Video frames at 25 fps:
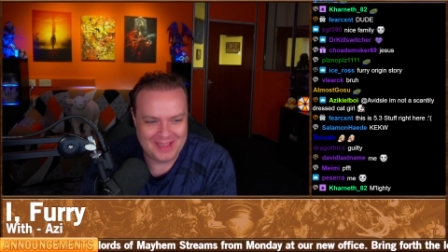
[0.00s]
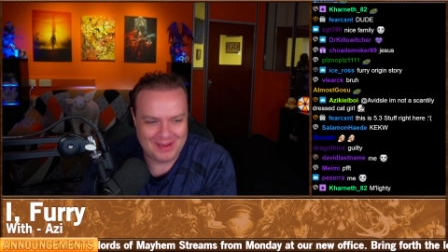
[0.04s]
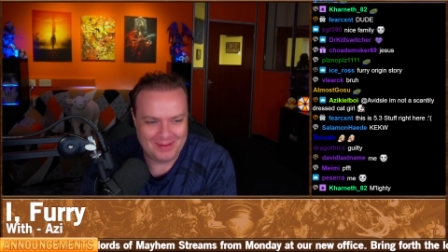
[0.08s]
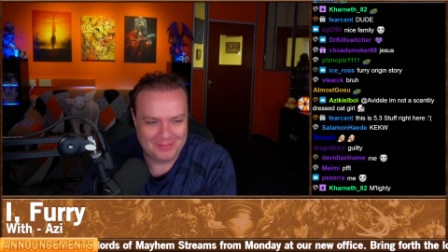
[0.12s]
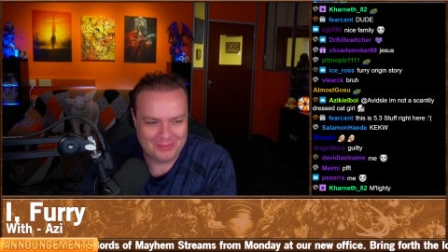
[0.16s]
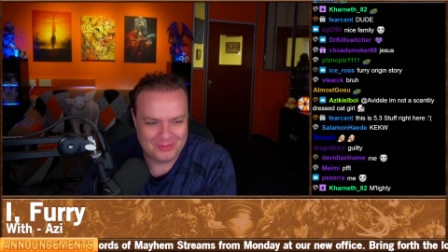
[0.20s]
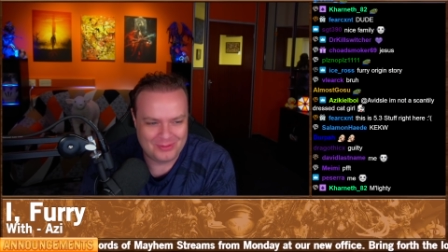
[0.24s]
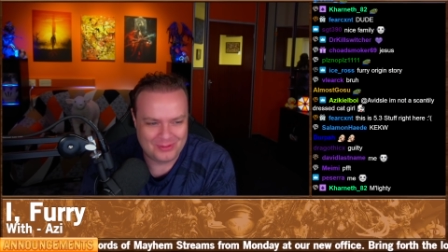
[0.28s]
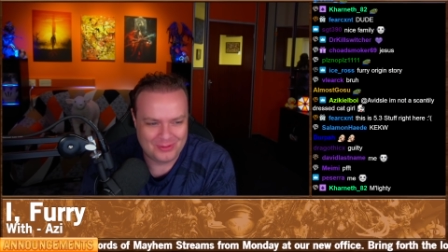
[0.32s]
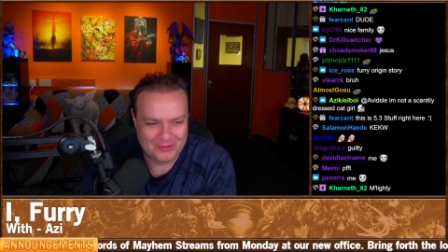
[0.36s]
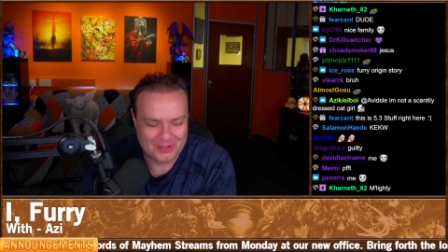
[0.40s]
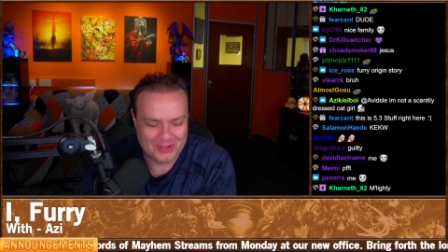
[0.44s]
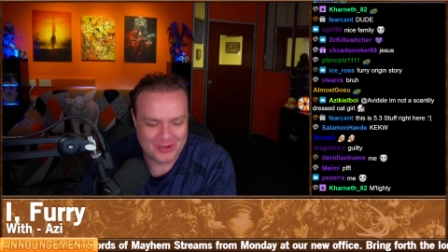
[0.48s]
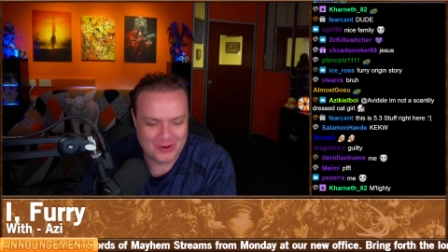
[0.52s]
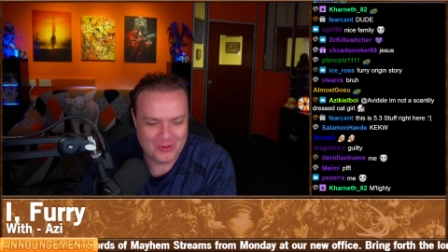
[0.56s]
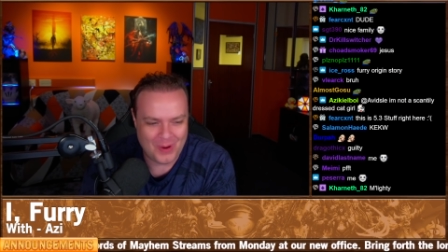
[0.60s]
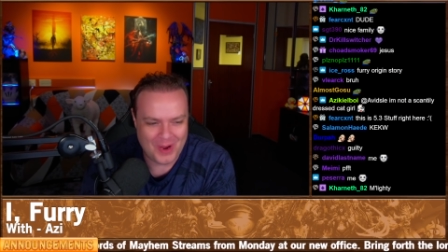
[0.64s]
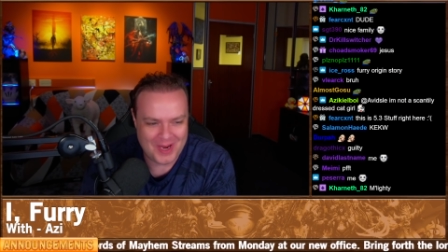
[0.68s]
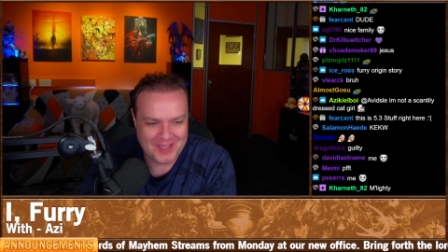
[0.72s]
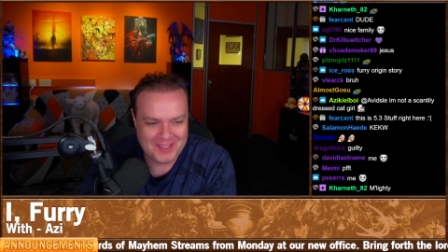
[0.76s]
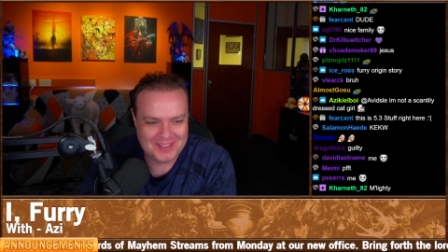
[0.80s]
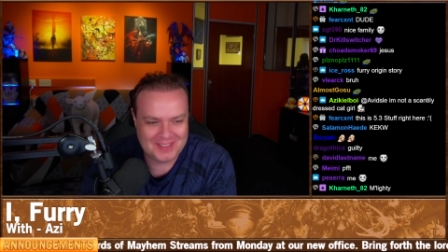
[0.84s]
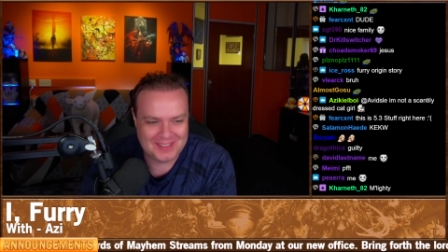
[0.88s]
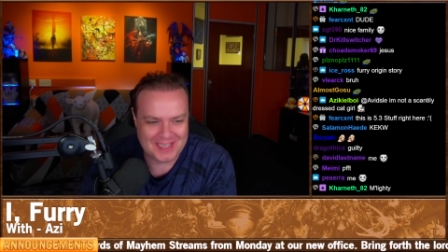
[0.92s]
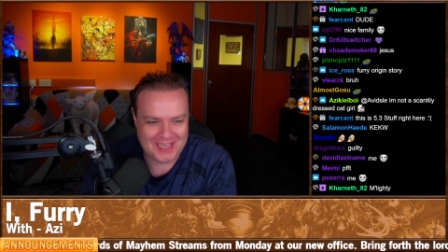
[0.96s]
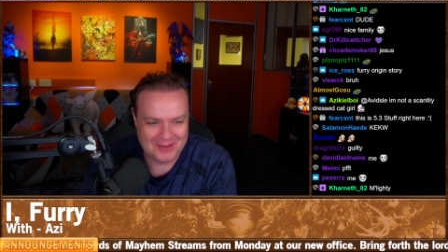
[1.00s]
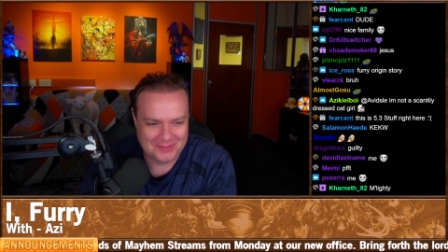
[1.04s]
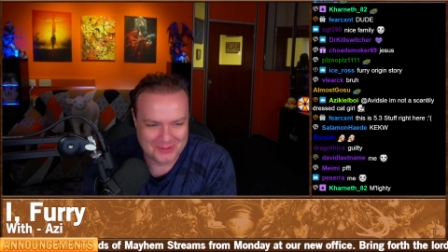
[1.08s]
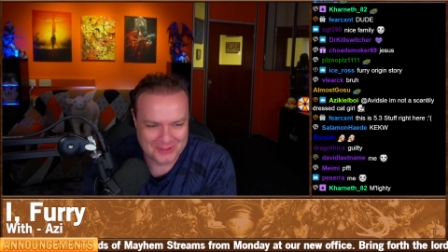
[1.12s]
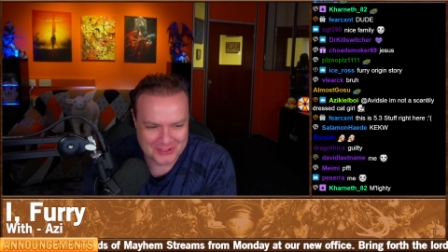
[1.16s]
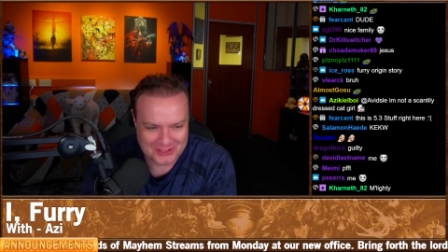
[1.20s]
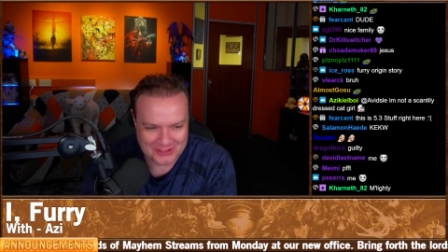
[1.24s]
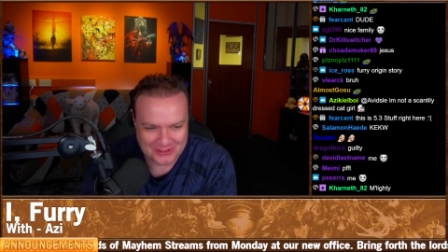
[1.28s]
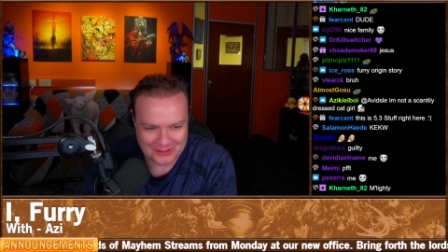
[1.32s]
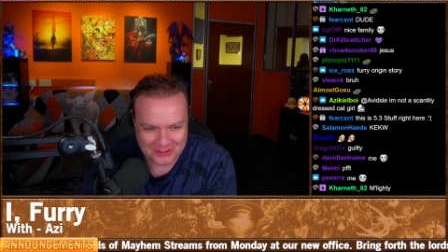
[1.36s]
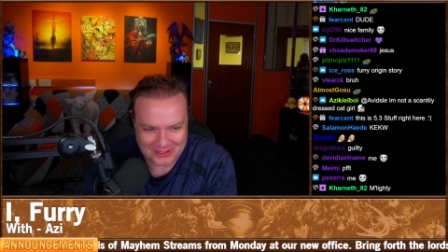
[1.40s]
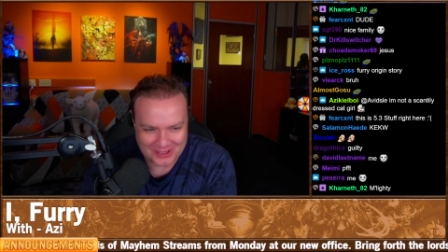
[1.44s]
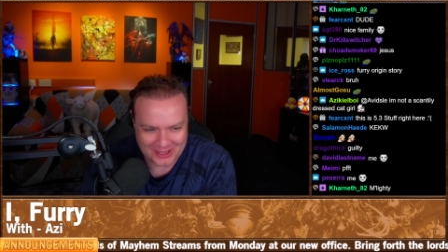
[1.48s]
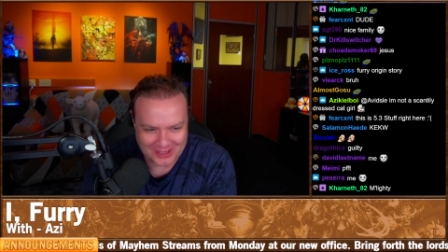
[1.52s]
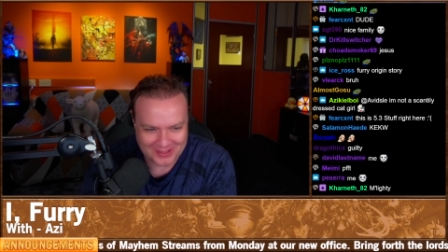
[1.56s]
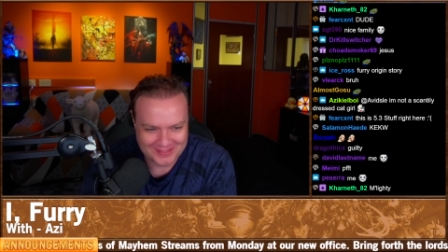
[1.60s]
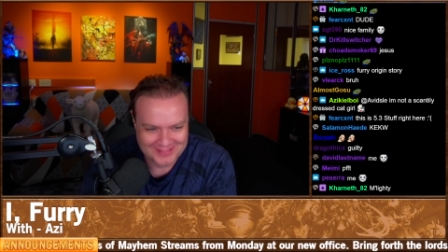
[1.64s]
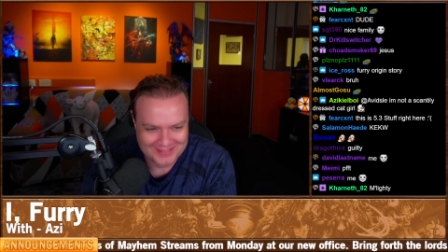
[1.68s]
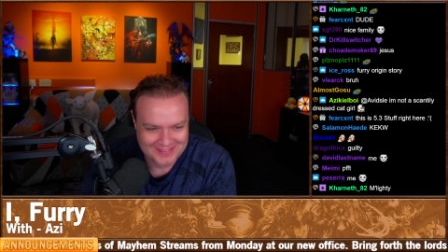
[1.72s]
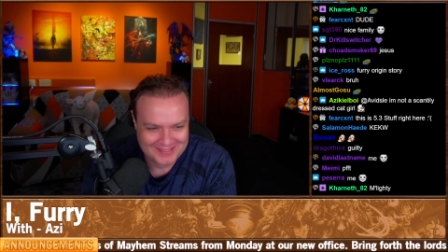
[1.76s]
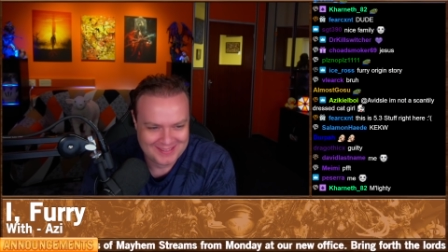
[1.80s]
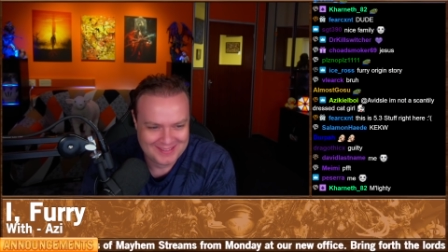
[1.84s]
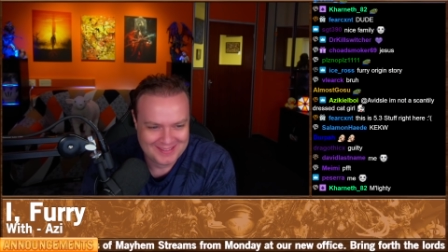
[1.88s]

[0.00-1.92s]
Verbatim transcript: them through the quest they were stuck on.